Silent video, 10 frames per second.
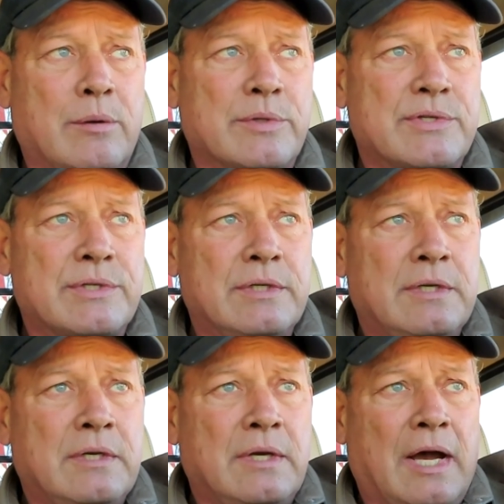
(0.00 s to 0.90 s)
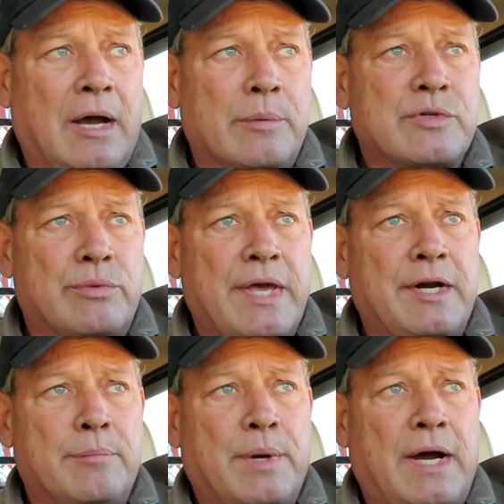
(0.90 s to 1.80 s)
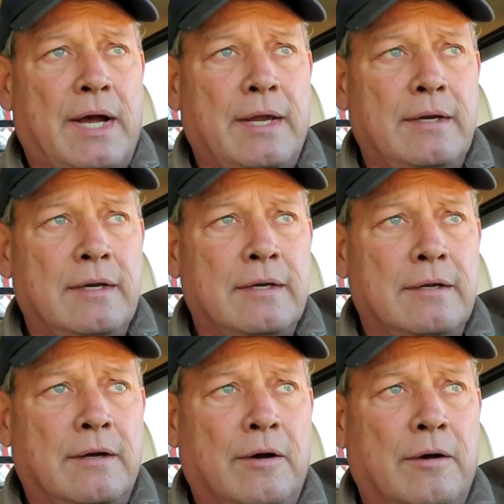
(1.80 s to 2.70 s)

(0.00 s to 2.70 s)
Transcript: was ready to buy